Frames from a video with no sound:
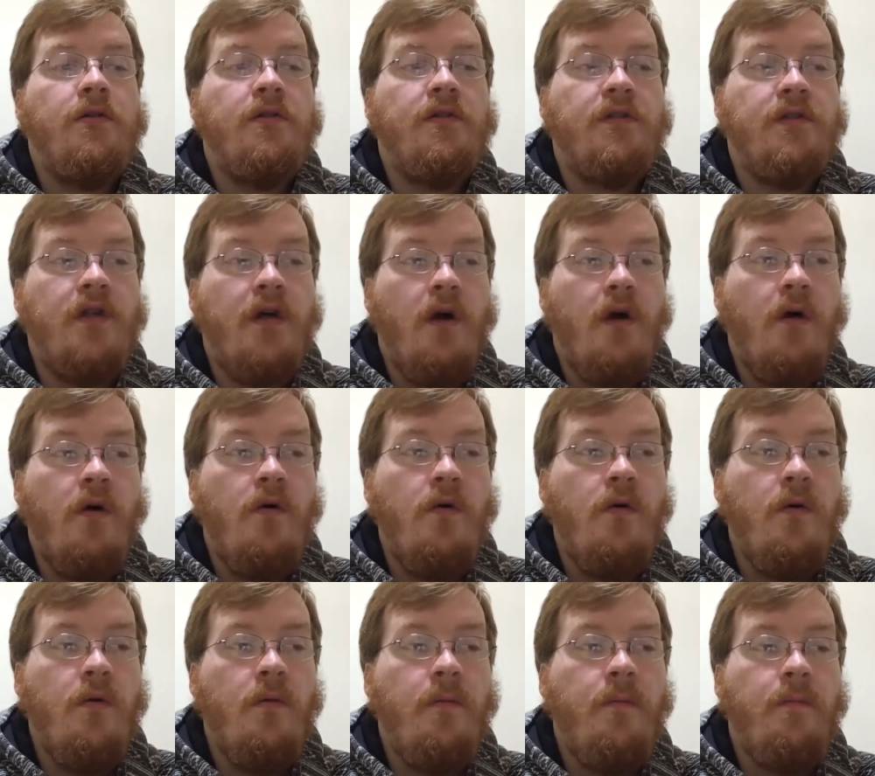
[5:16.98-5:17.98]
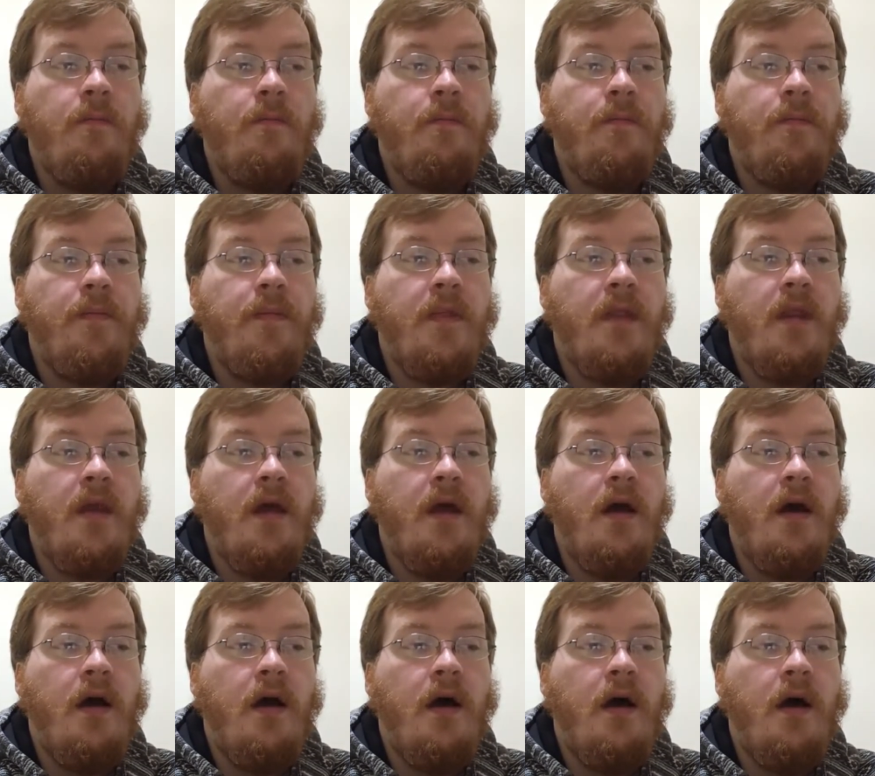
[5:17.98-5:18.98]
So
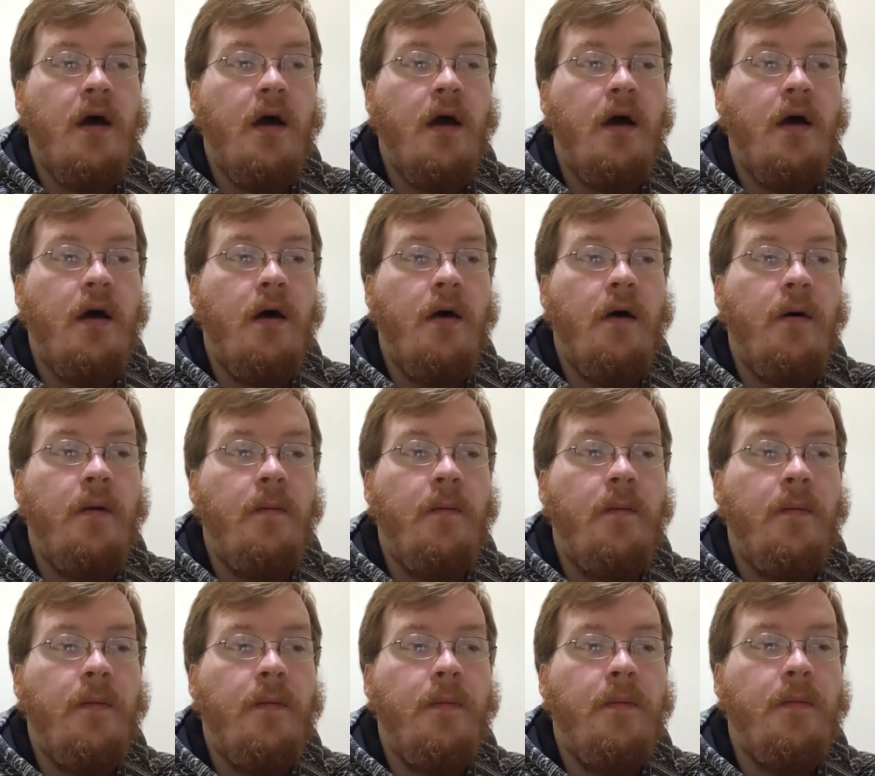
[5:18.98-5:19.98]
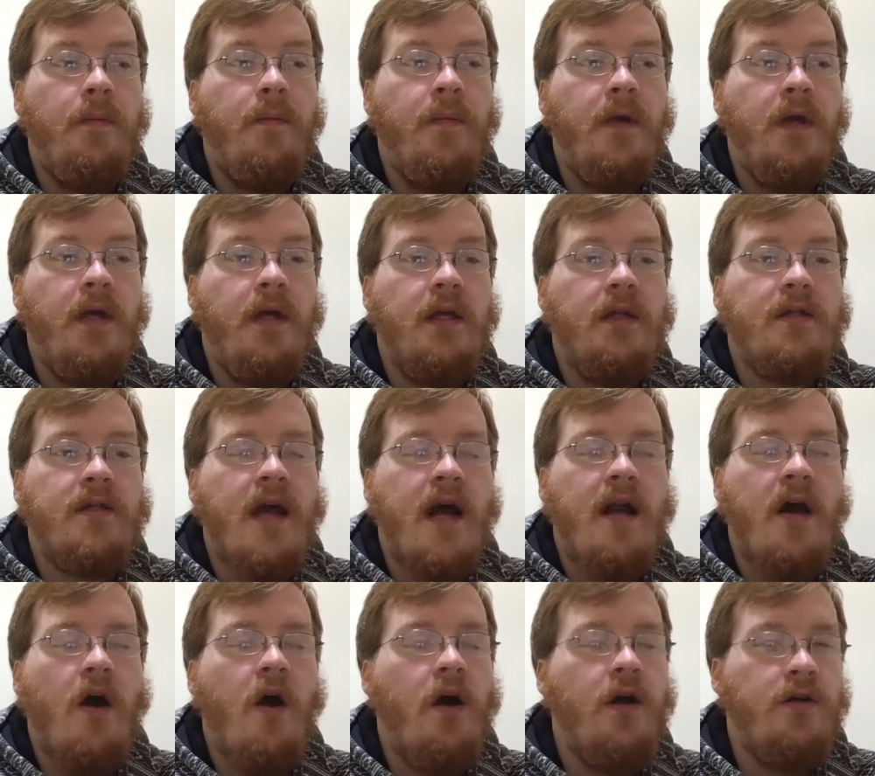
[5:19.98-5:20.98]
it's
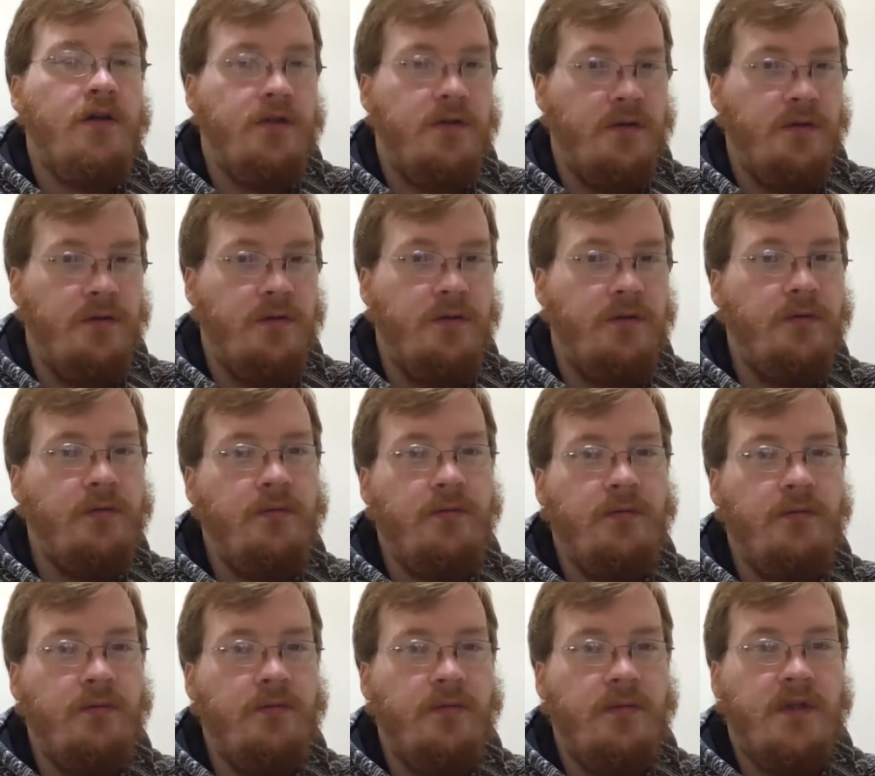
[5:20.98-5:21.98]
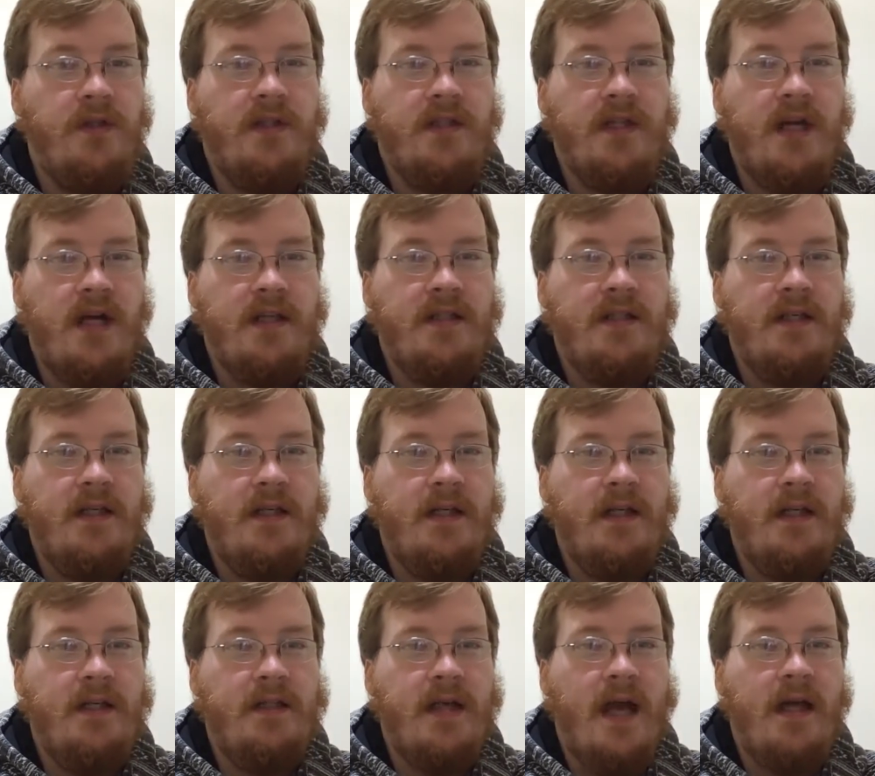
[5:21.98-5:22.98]
kind of hard to discuss
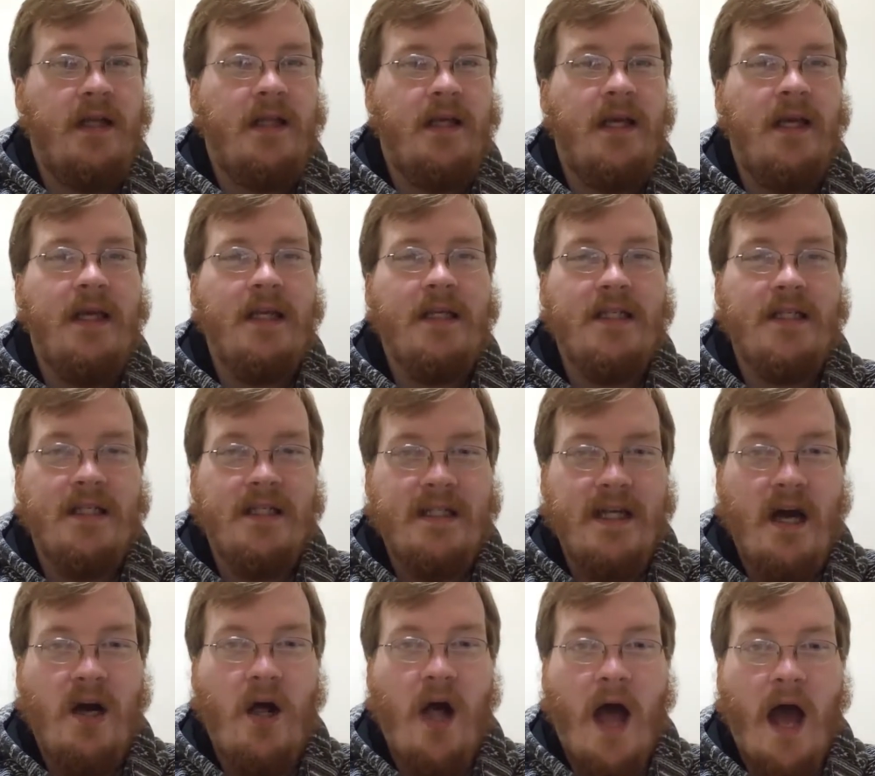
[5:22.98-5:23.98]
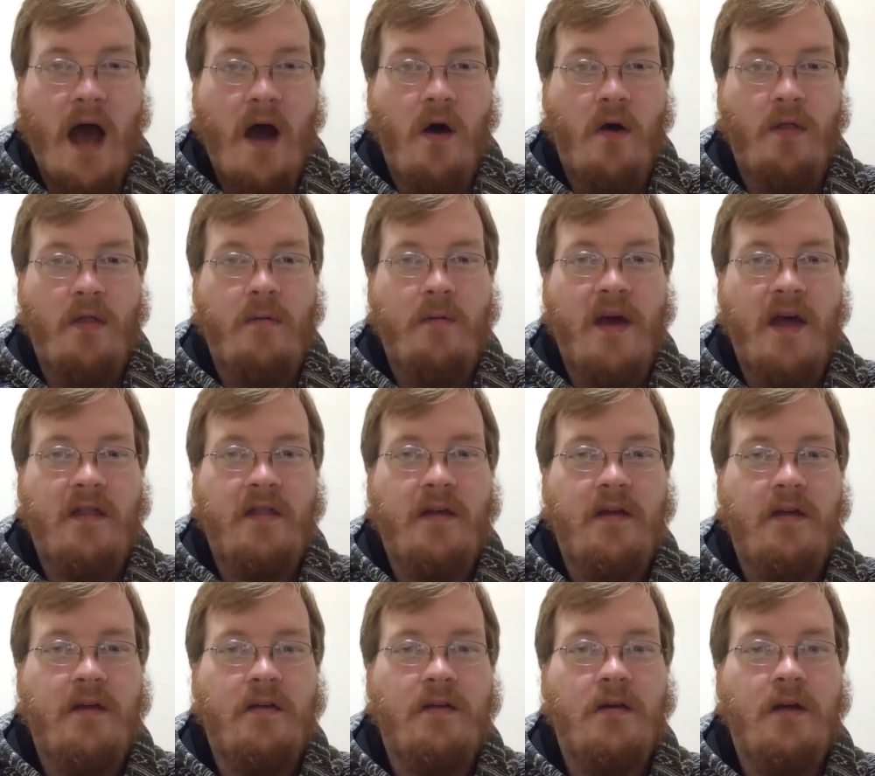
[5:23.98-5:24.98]
exactly in detail how the
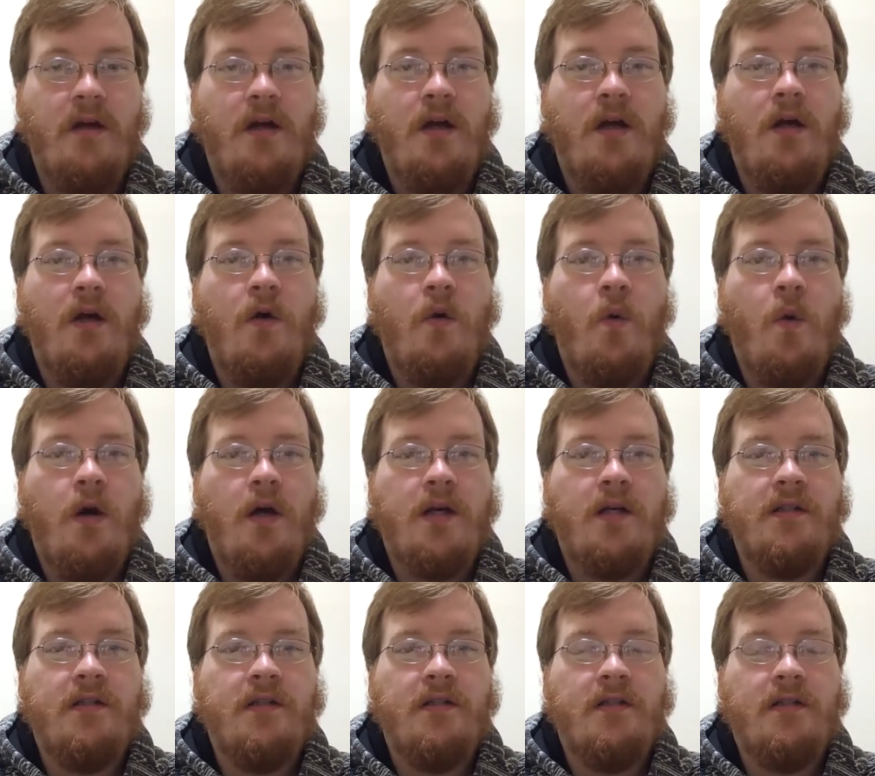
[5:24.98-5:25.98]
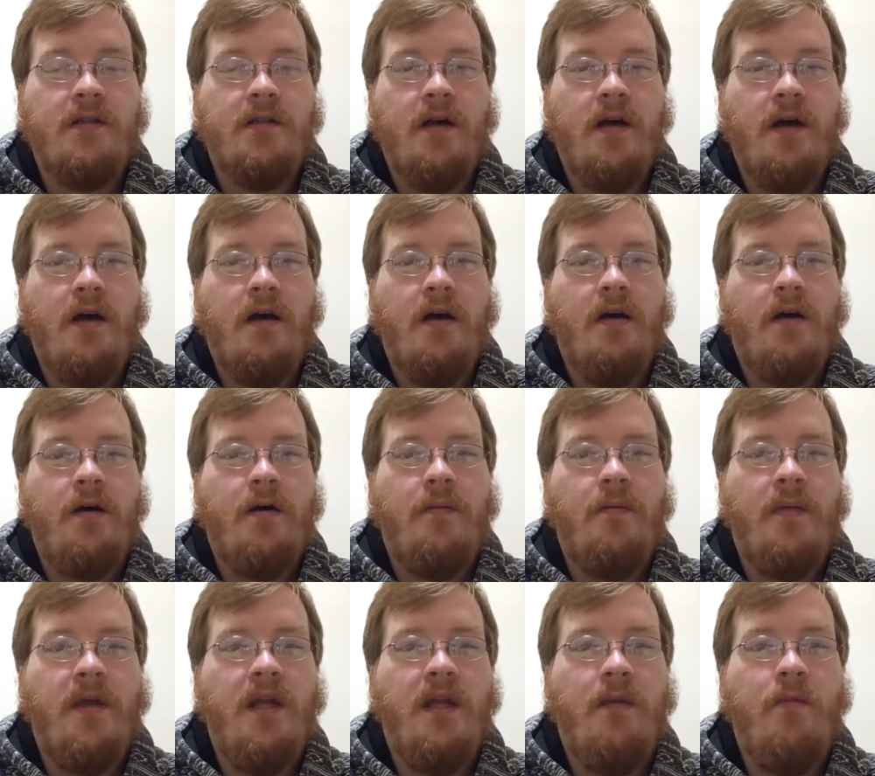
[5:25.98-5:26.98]
method works
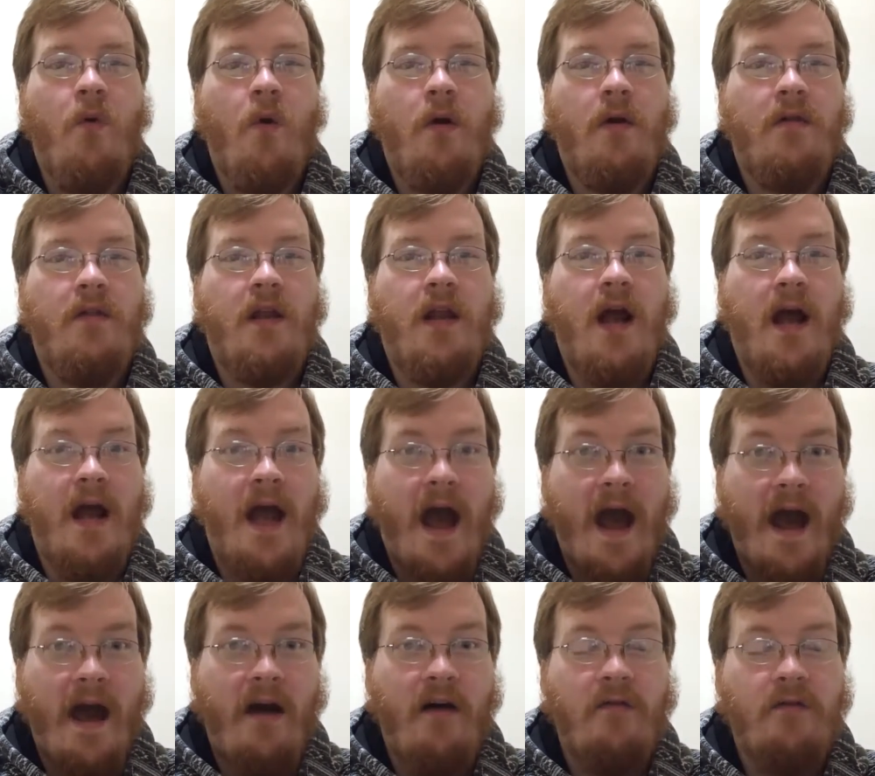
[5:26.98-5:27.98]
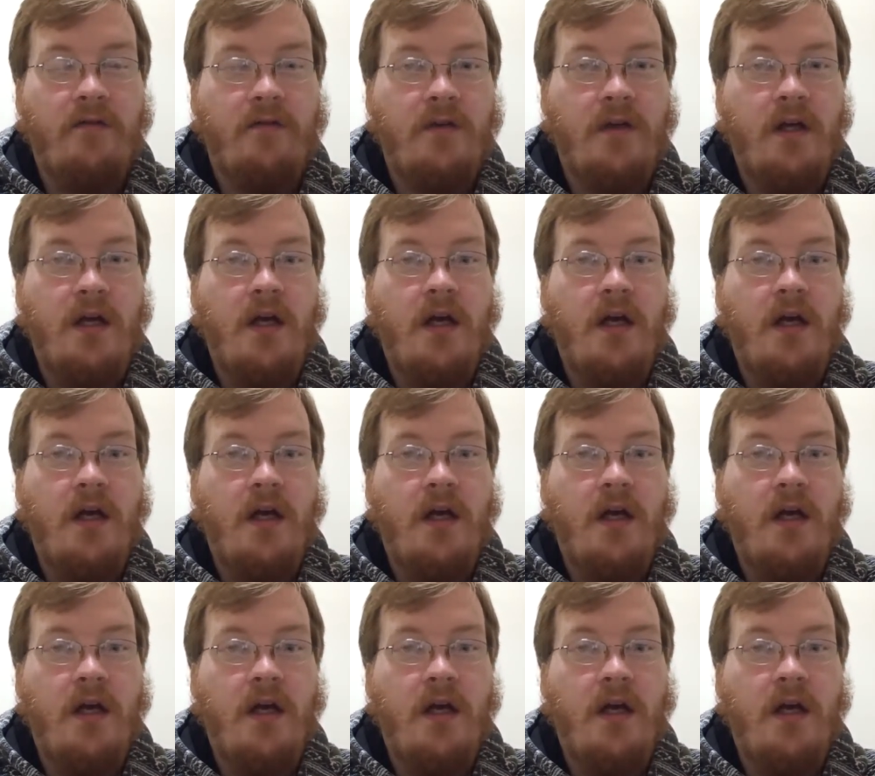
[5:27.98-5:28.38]
any more than I have.